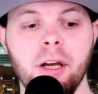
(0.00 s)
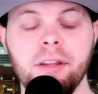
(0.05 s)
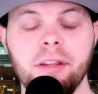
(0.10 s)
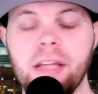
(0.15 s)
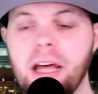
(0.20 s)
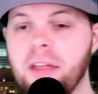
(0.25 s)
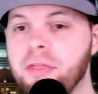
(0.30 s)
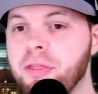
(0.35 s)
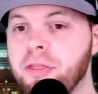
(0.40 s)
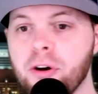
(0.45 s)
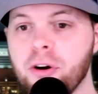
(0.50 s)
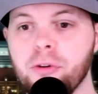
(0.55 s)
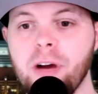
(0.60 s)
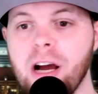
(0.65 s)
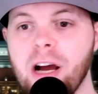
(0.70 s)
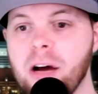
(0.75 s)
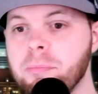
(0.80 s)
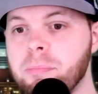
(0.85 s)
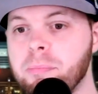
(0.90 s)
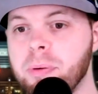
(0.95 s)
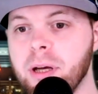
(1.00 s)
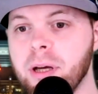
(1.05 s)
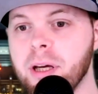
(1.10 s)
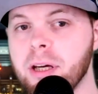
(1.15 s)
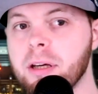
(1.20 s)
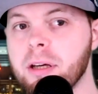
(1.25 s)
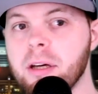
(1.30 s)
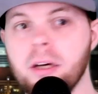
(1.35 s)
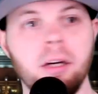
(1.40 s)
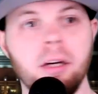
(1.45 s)
That third round
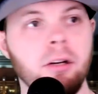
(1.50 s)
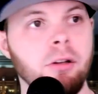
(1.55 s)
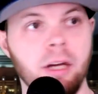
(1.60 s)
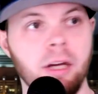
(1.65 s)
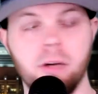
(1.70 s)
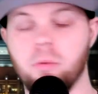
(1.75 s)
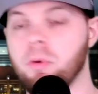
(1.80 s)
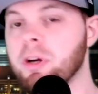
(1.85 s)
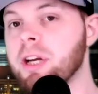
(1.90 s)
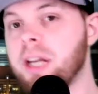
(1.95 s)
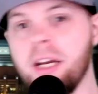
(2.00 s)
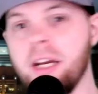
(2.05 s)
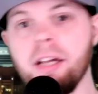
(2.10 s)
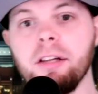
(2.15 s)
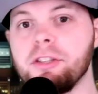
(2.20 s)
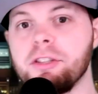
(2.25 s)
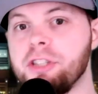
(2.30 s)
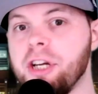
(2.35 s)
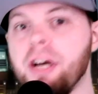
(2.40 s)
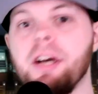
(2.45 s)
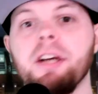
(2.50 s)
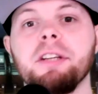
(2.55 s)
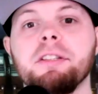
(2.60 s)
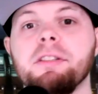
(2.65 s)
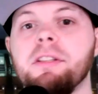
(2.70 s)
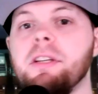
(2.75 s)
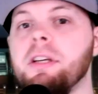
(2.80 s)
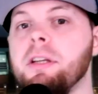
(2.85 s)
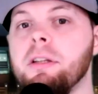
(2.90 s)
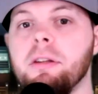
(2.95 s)
pick, like, we're getting L'Jarius
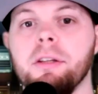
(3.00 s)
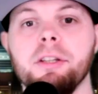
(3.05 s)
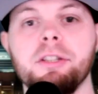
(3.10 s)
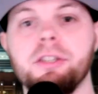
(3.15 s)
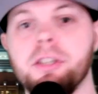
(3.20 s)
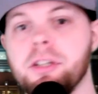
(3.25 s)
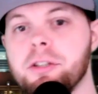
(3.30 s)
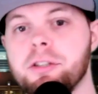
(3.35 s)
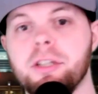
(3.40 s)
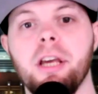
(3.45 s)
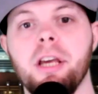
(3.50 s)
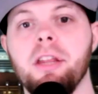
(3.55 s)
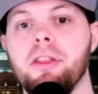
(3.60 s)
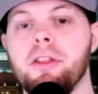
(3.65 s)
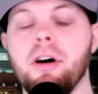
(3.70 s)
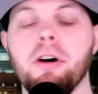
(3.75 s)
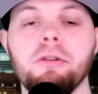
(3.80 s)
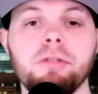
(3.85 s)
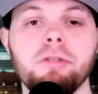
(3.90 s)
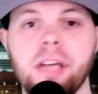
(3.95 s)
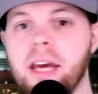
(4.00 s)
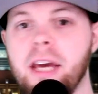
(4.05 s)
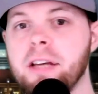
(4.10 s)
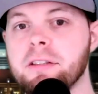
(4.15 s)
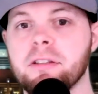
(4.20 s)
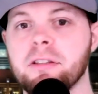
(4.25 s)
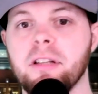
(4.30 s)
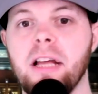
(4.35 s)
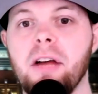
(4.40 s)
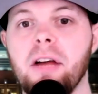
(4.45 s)
Sneed. Let's just say those
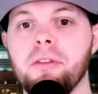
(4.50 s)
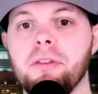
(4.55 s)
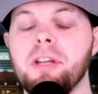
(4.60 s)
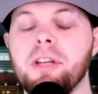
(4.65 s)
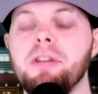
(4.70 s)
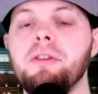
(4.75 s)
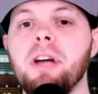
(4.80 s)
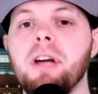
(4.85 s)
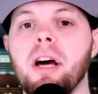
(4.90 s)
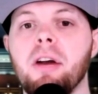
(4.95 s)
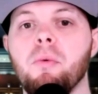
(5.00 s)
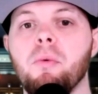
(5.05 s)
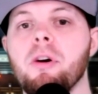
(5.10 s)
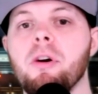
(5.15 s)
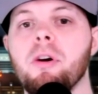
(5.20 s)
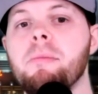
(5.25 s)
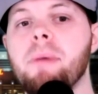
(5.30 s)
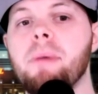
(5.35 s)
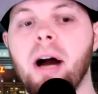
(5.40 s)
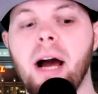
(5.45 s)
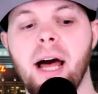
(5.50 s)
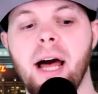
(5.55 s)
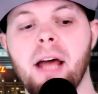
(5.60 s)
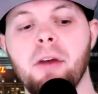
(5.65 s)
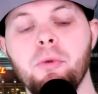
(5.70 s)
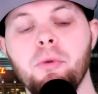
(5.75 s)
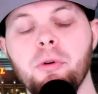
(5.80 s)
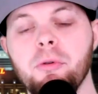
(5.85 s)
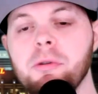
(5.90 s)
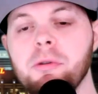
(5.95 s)
cancel out. Then you got to worry about how do
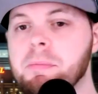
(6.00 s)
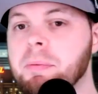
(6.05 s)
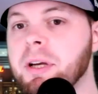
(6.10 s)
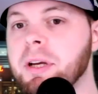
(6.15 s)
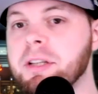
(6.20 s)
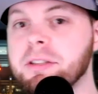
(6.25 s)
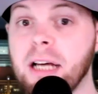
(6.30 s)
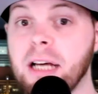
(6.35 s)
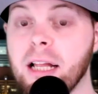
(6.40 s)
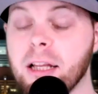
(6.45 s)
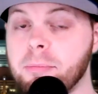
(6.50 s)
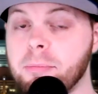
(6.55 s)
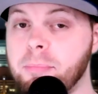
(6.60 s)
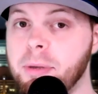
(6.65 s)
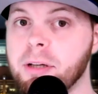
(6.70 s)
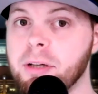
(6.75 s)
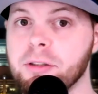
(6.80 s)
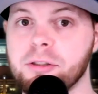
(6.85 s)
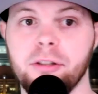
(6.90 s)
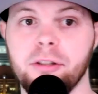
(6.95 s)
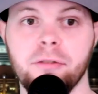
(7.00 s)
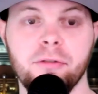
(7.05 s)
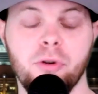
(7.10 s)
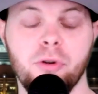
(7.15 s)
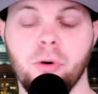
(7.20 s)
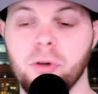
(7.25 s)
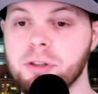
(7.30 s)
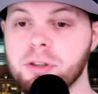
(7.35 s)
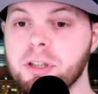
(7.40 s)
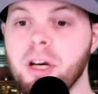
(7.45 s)
we replace Alec Pierce? And of
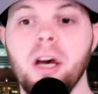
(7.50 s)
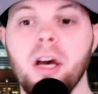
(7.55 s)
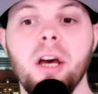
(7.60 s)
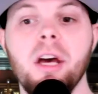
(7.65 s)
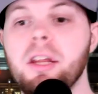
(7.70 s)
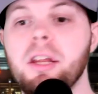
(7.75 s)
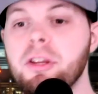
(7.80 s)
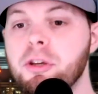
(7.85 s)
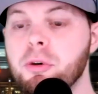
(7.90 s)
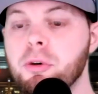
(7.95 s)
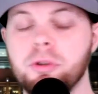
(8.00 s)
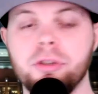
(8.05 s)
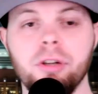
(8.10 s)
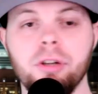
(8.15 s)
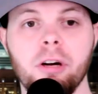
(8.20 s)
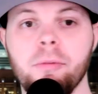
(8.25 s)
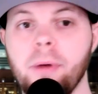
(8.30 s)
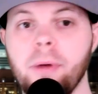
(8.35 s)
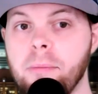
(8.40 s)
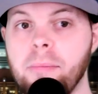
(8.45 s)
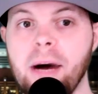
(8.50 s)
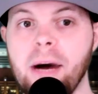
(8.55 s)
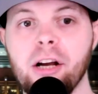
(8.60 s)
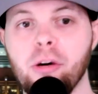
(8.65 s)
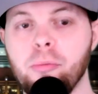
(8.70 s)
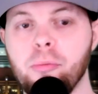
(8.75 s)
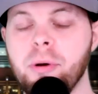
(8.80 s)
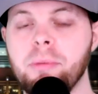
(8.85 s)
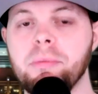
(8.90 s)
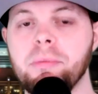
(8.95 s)
course, you would talk about Michael
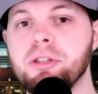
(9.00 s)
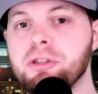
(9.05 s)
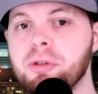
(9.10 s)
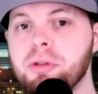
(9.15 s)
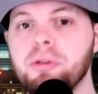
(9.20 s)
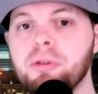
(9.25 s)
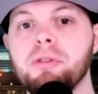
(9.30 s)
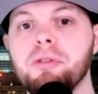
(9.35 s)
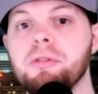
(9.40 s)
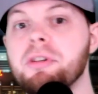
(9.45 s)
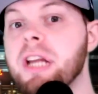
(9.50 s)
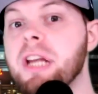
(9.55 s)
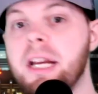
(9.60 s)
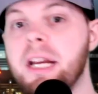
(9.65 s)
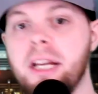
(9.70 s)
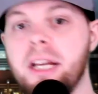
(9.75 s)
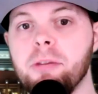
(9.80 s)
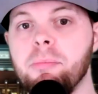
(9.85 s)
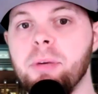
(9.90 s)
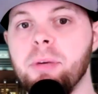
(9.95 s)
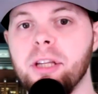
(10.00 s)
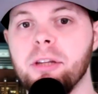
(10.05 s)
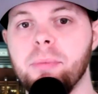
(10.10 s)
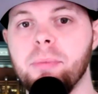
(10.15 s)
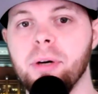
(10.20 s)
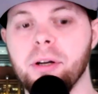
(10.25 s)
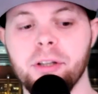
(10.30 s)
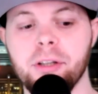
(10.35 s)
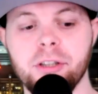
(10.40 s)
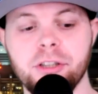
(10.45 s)
Pittman Jr. needing to be in the
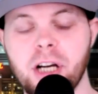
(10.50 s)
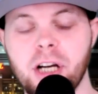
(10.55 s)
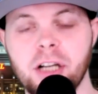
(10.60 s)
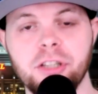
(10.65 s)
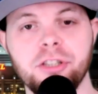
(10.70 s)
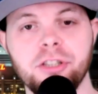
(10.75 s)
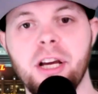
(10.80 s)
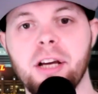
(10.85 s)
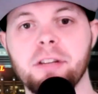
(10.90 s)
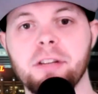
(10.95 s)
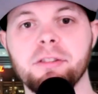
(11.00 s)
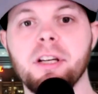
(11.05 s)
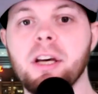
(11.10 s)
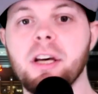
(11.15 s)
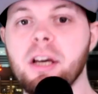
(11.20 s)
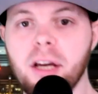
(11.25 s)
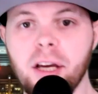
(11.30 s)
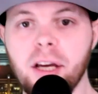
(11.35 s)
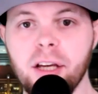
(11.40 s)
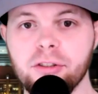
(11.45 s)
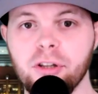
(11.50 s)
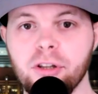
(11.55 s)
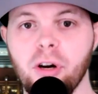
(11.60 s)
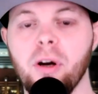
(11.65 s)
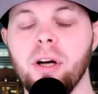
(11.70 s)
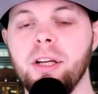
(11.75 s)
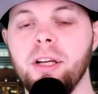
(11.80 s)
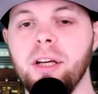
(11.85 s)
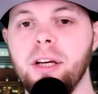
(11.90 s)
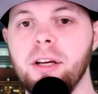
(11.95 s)
building. Josh Downs is
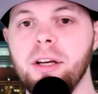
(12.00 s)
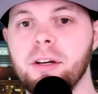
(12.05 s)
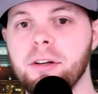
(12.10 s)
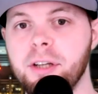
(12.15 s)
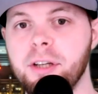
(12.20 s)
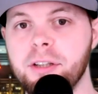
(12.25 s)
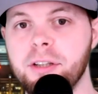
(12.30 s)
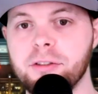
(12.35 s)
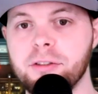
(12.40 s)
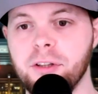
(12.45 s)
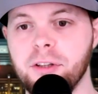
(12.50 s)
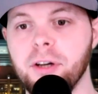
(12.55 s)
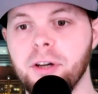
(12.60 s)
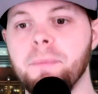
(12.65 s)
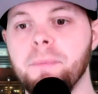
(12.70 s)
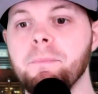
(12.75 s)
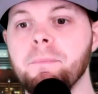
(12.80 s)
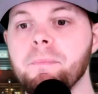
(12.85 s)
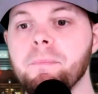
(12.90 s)
already here. He's good.